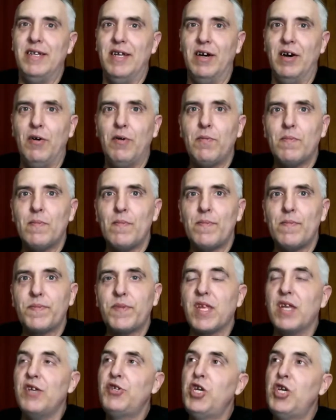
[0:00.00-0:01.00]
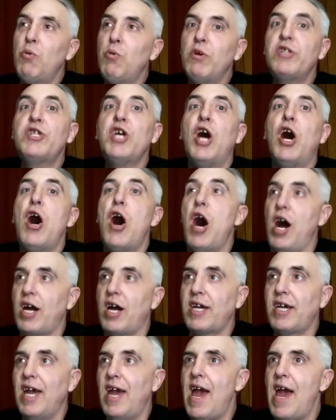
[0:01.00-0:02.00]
you know, she would talk.